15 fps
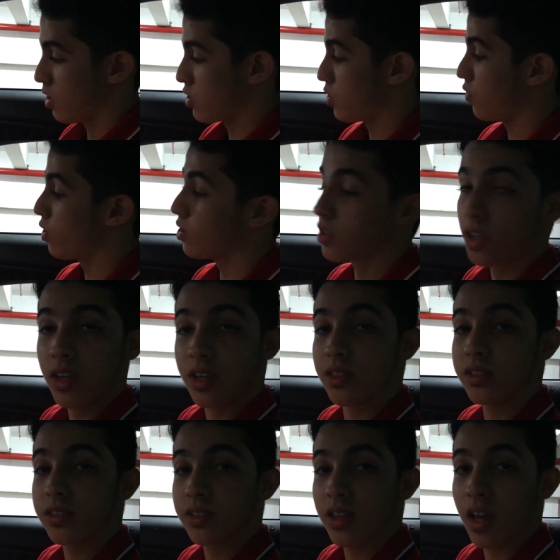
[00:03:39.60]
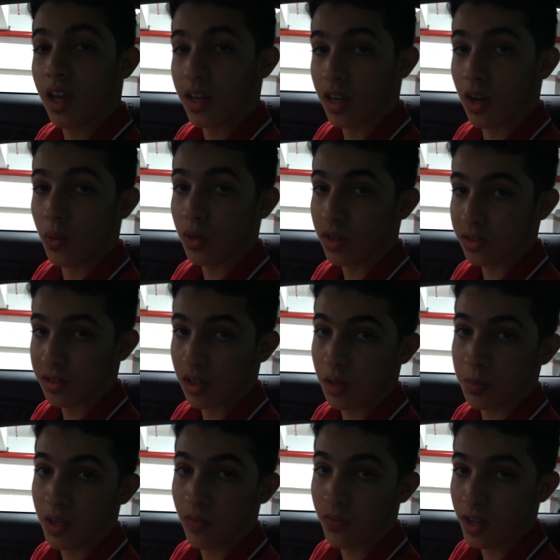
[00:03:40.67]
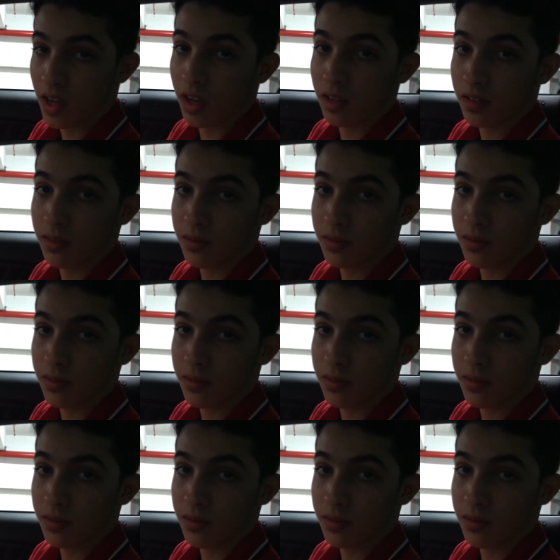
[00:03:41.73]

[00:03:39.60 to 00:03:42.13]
So we've got the keys, and now we're going to start up that V8.